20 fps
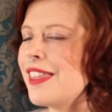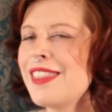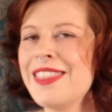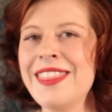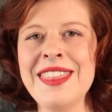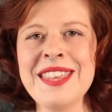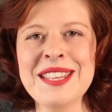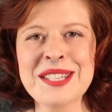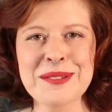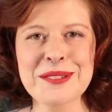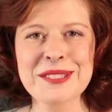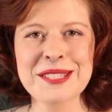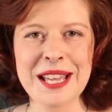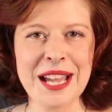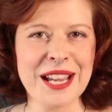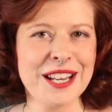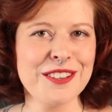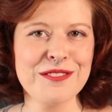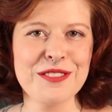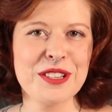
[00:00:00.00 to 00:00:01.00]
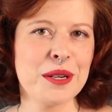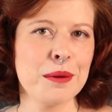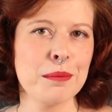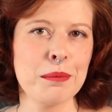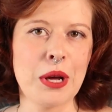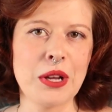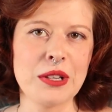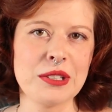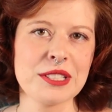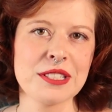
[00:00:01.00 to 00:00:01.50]
This was kind of an
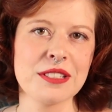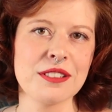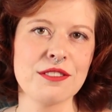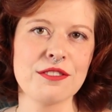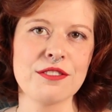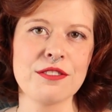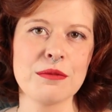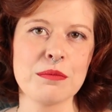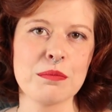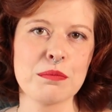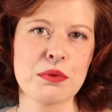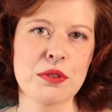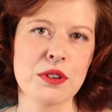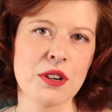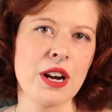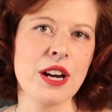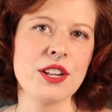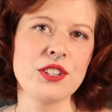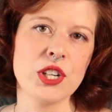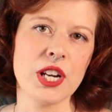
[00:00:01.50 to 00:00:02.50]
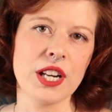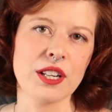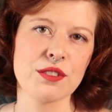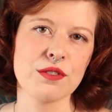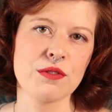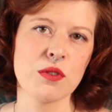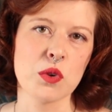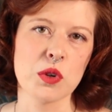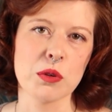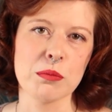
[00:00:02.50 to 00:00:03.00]
impulsive project
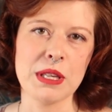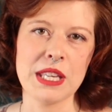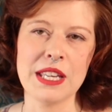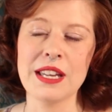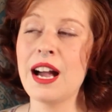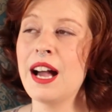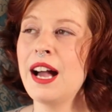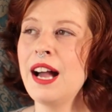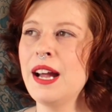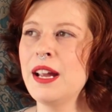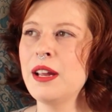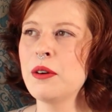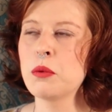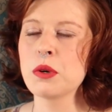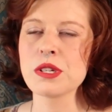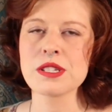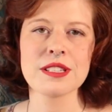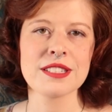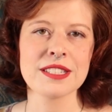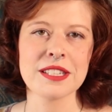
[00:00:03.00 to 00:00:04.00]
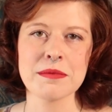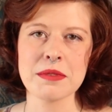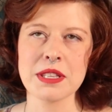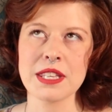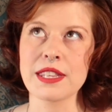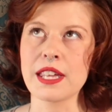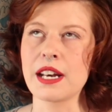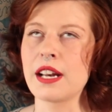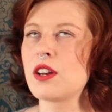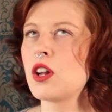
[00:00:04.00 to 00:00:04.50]
for me. It wasn't
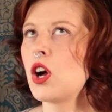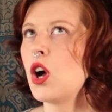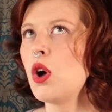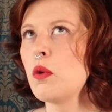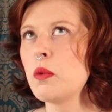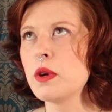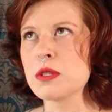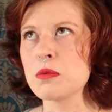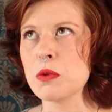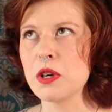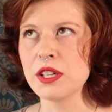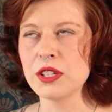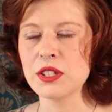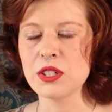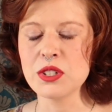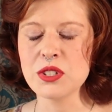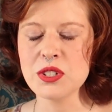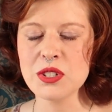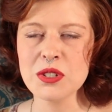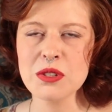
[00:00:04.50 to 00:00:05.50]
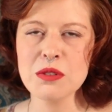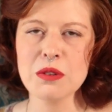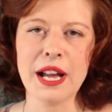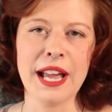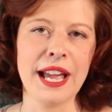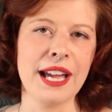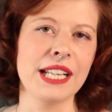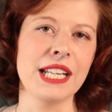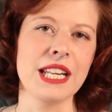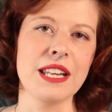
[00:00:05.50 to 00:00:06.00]
something that I'd always wanted to do. I
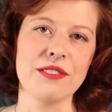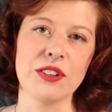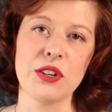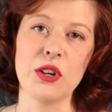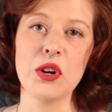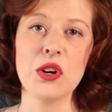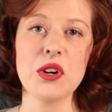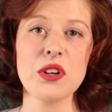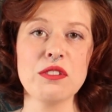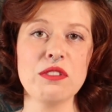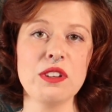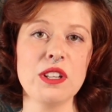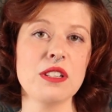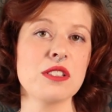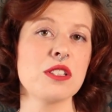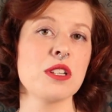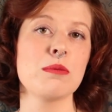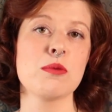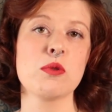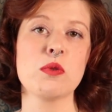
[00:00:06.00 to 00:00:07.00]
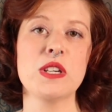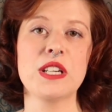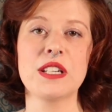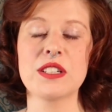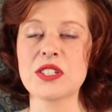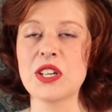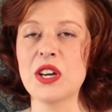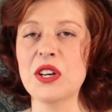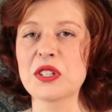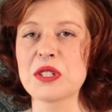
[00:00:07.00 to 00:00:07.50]
hadn't even heard of it until
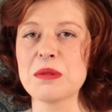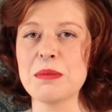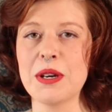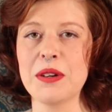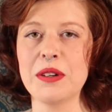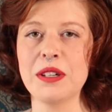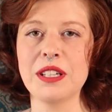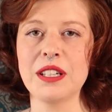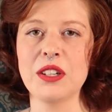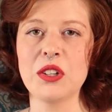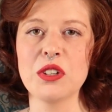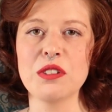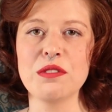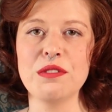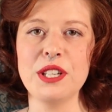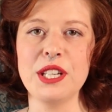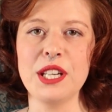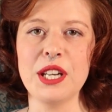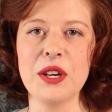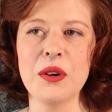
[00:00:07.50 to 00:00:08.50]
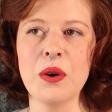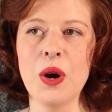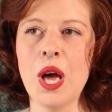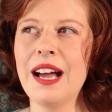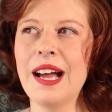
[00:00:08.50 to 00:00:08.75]
Marika talked about it in her video.